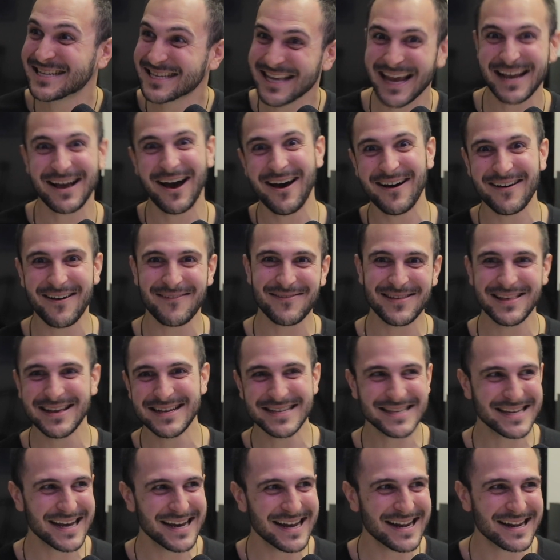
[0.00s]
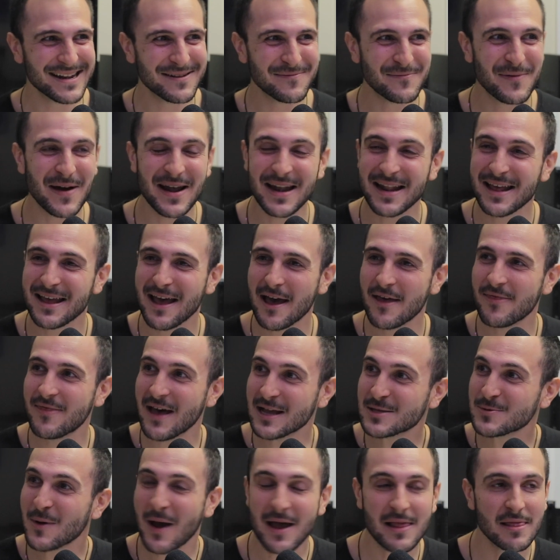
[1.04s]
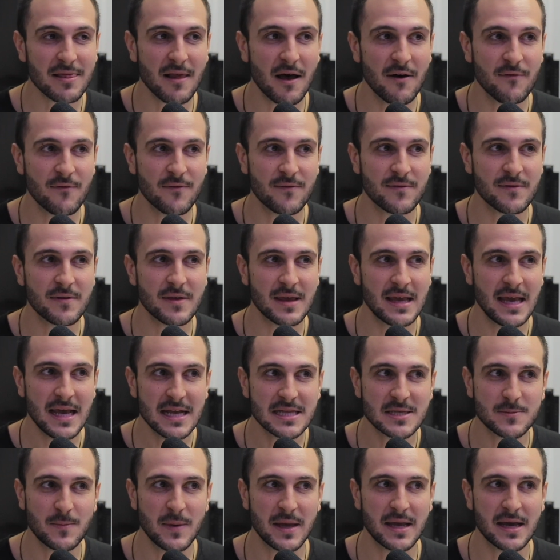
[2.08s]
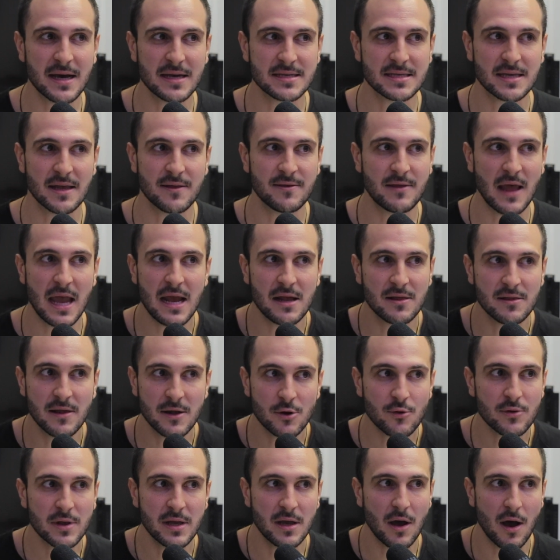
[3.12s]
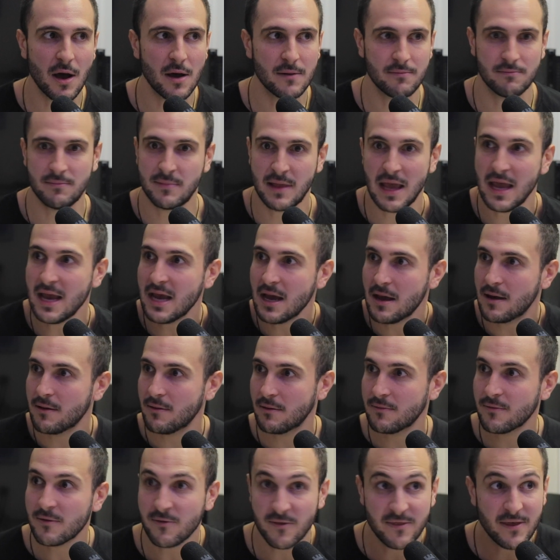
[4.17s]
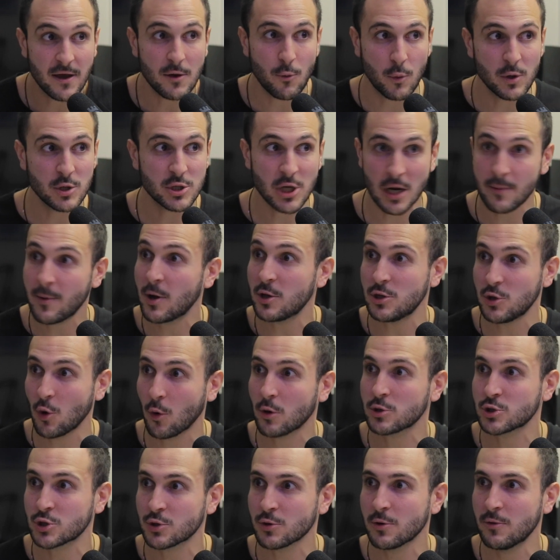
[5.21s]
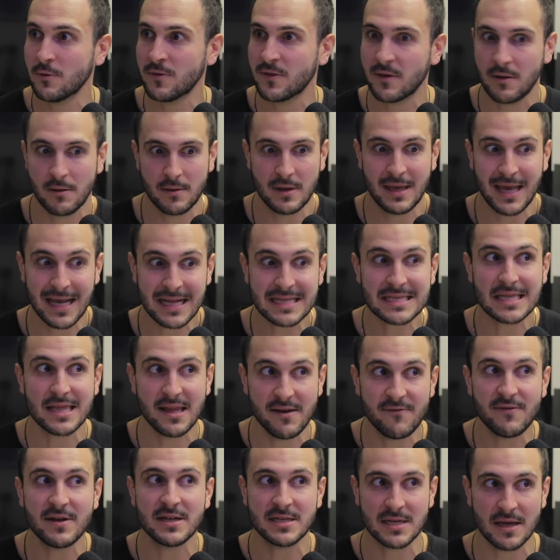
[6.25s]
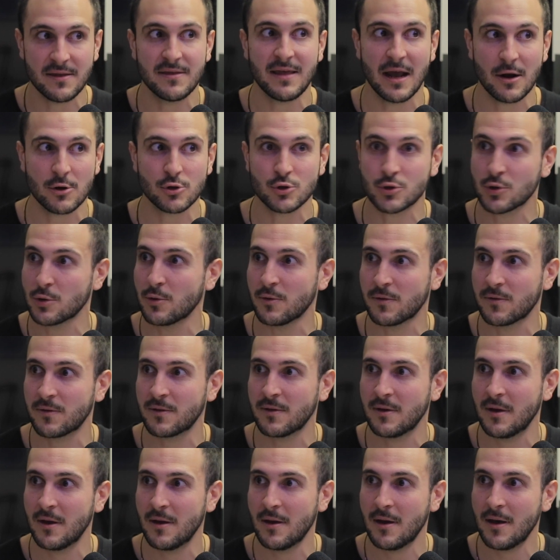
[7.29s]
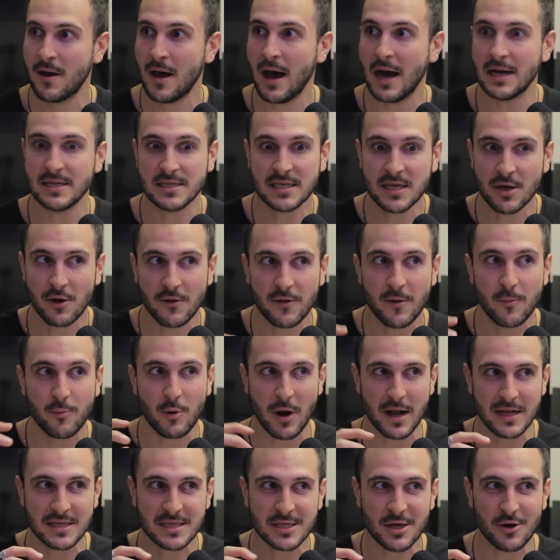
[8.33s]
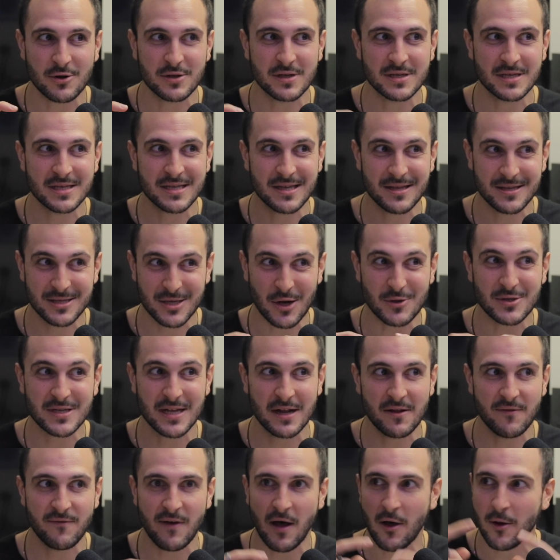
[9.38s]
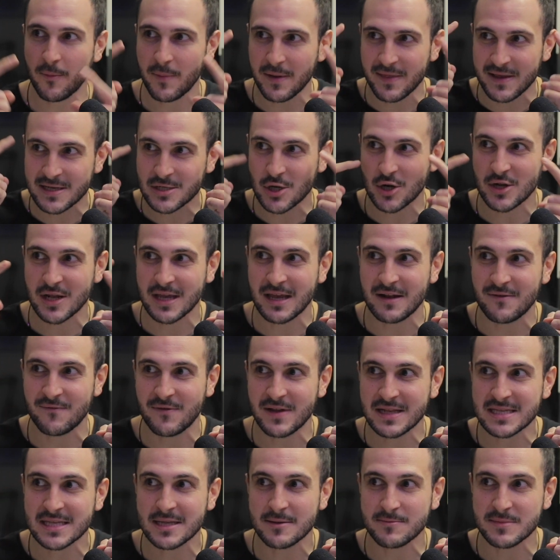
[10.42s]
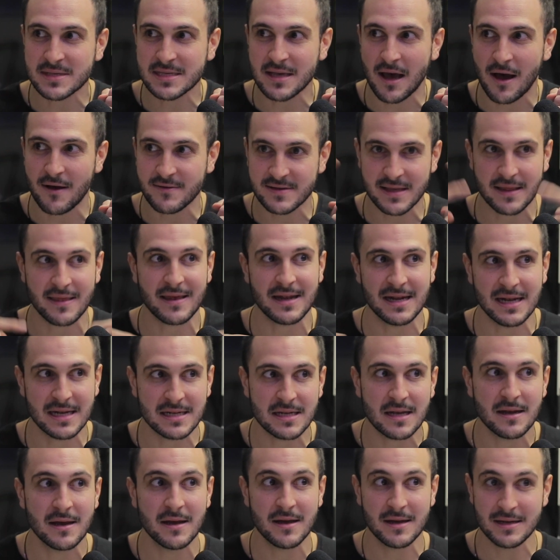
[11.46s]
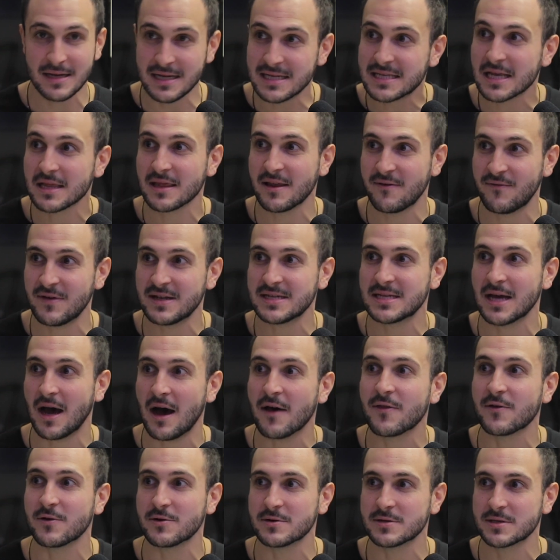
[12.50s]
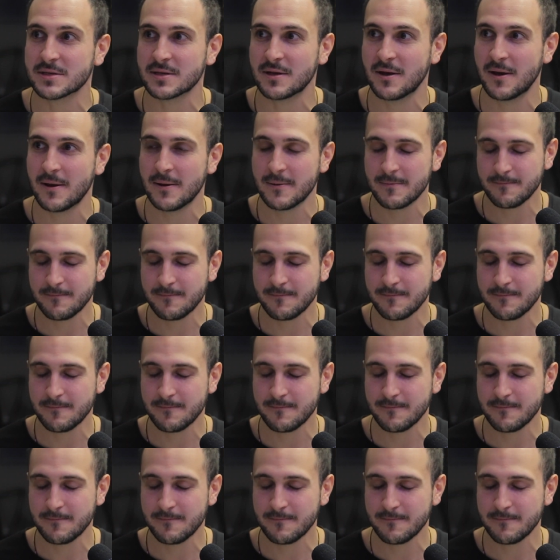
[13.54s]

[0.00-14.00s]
just like, oh, everything's good. But that's why I love kids, because they literally, when you talk about your truth, kids live into their truth until the brain starts to develop and they start to convince themselves that they need to live into others. Yeah.